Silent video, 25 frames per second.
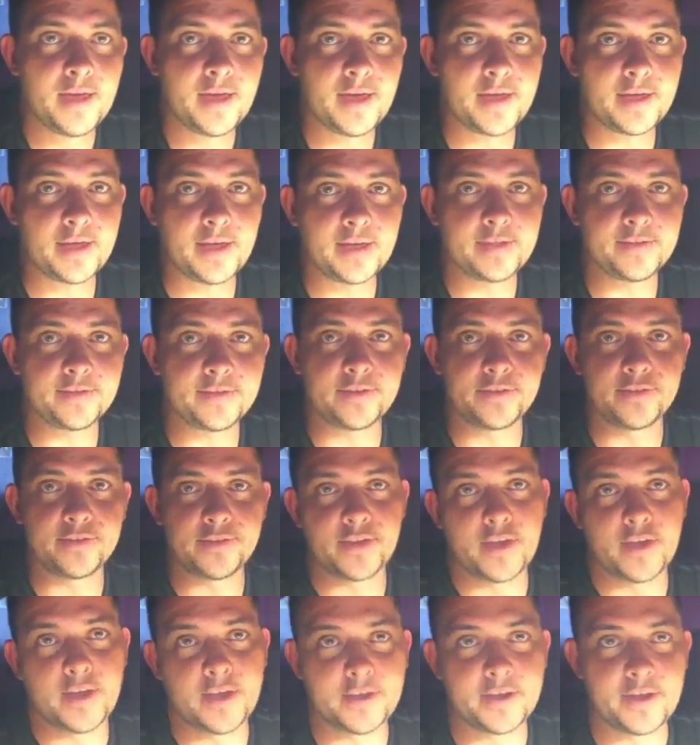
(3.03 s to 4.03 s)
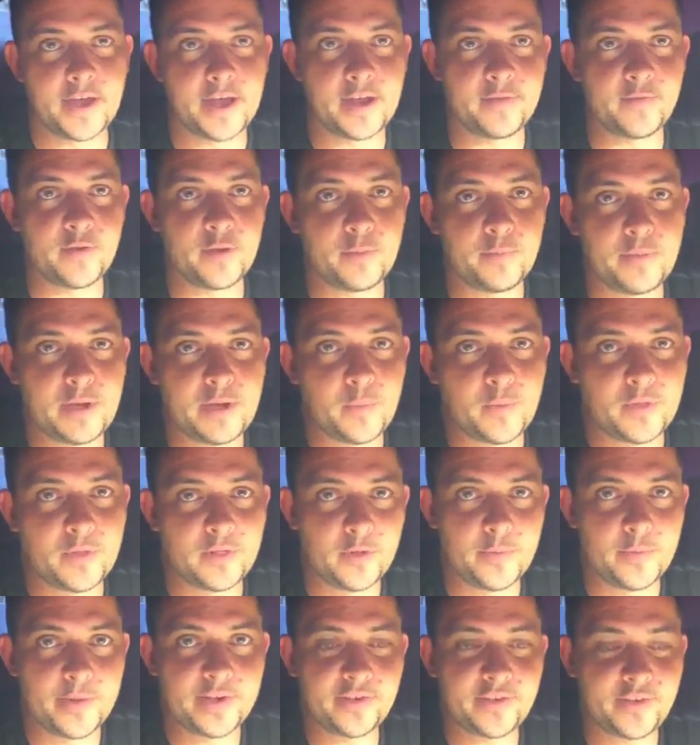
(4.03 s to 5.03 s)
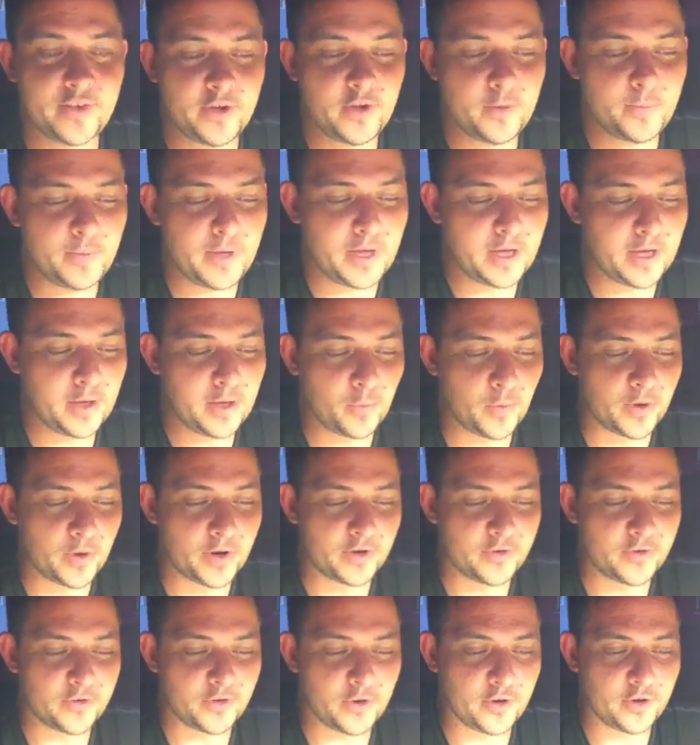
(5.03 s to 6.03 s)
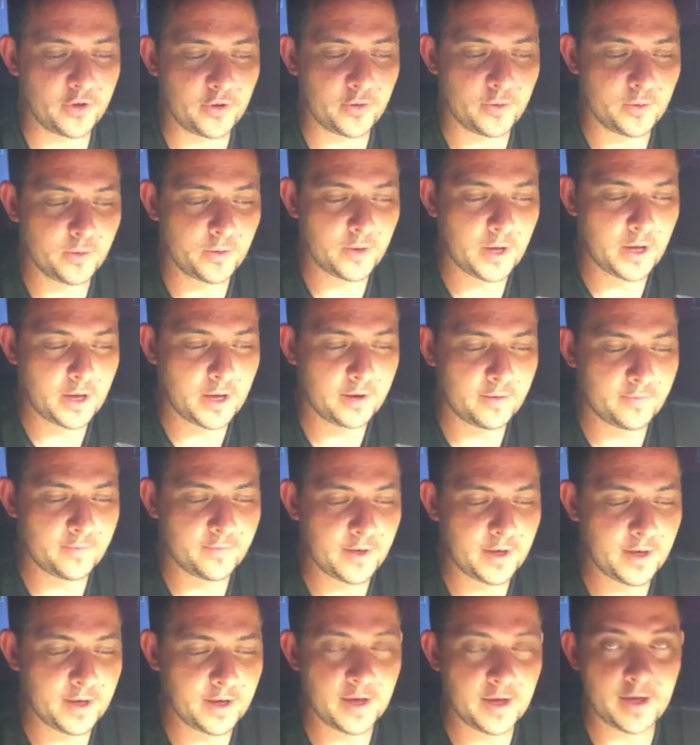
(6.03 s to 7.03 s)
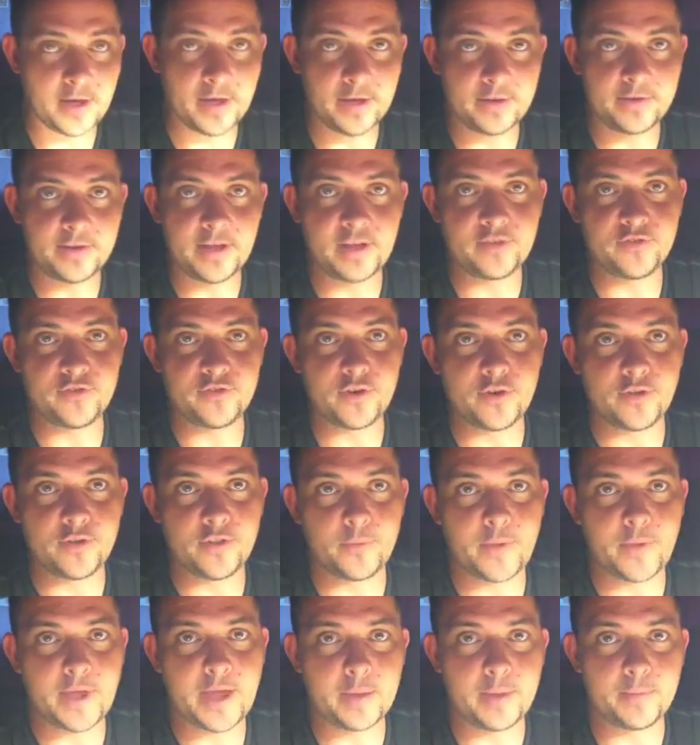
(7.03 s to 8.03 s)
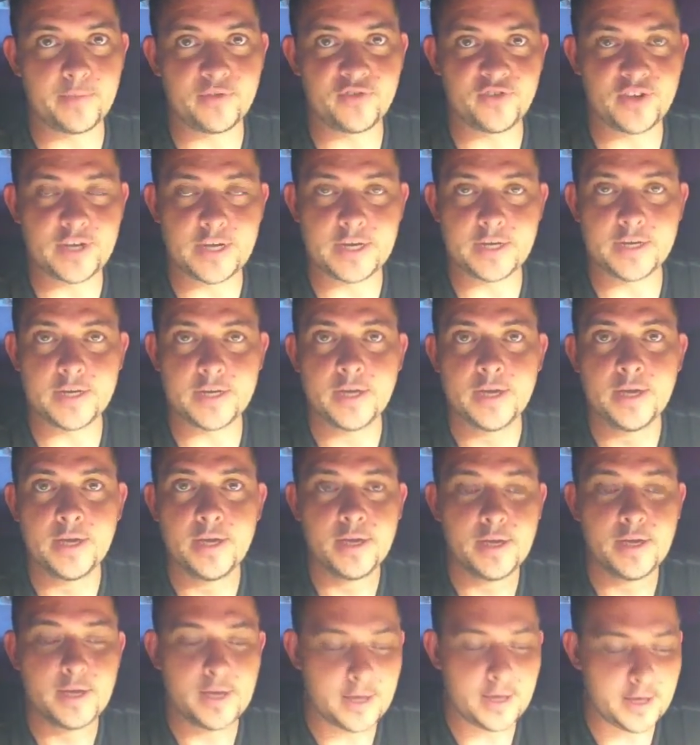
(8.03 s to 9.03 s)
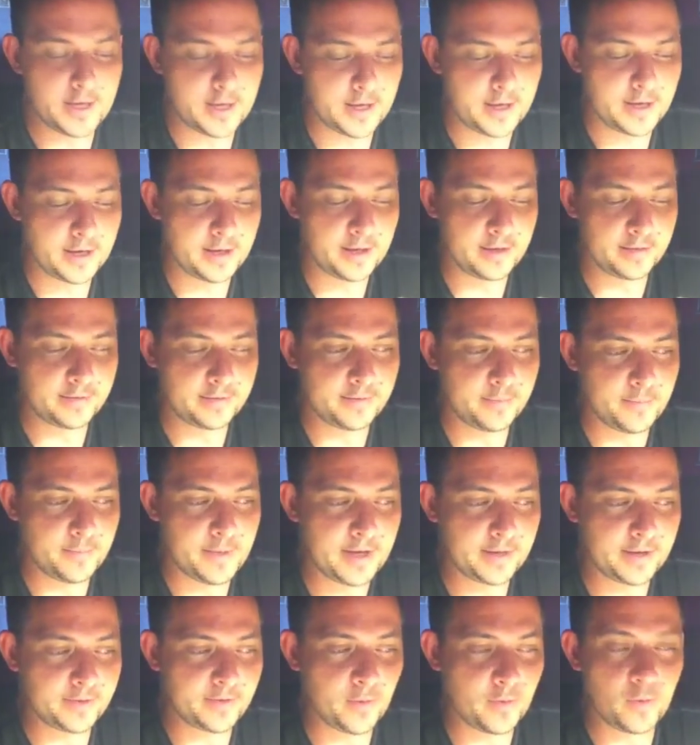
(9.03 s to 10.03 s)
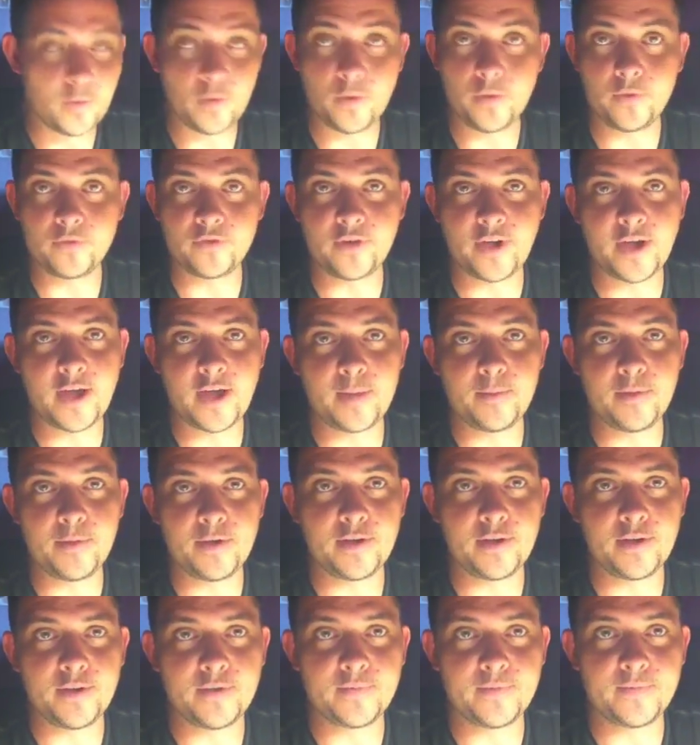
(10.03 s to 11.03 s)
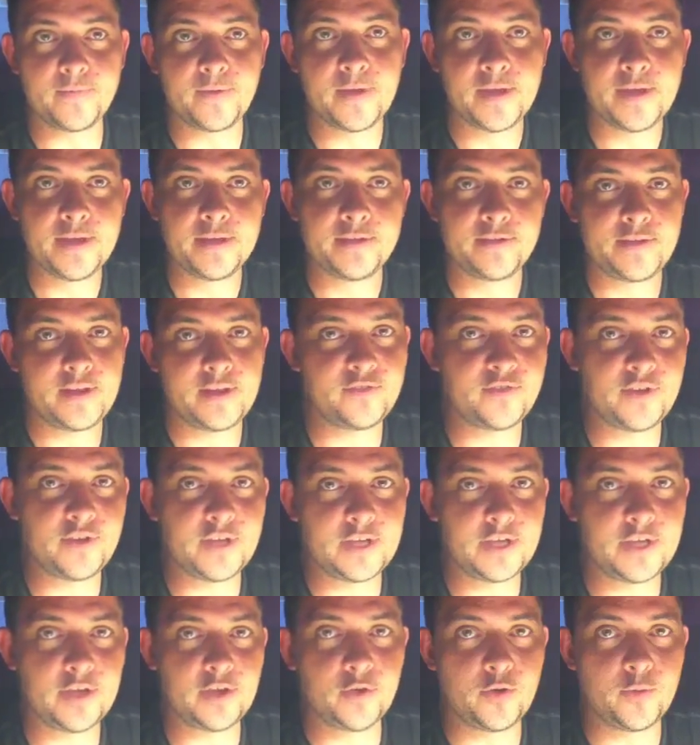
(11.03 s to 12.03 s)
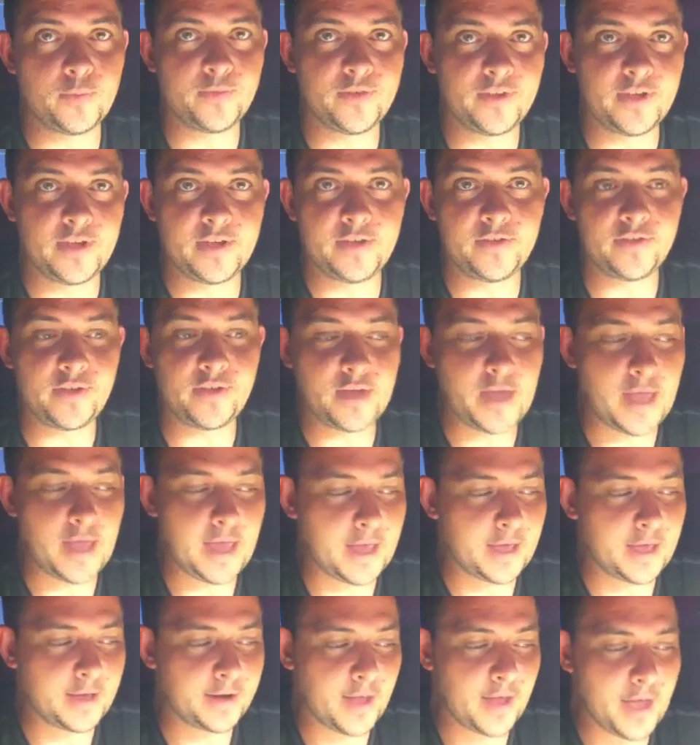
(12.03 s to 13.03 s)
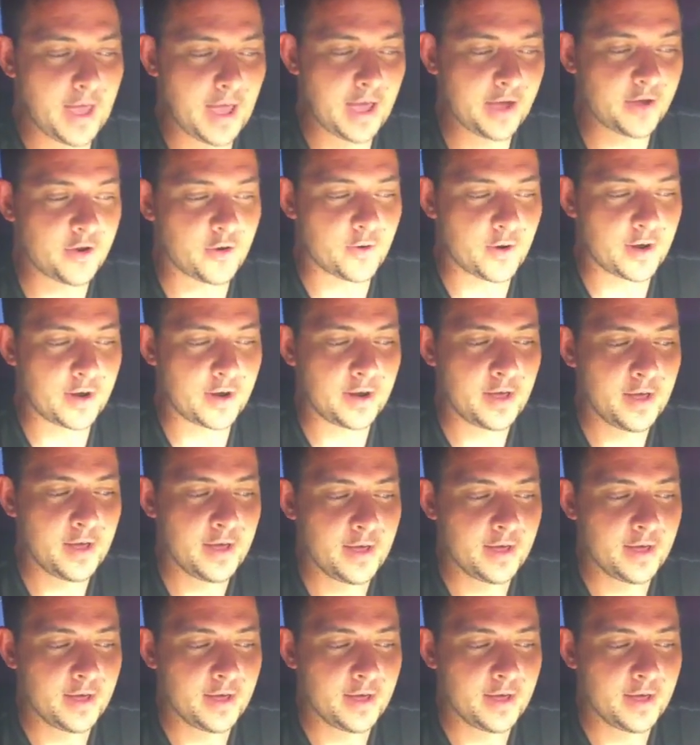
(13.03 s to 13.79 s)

Hi guys, it's Donovan and Ben with Lubix Cube, and we're going to show you kind of a tensioner that we had machined to make the whole job of tensioning cubes easy and accurate.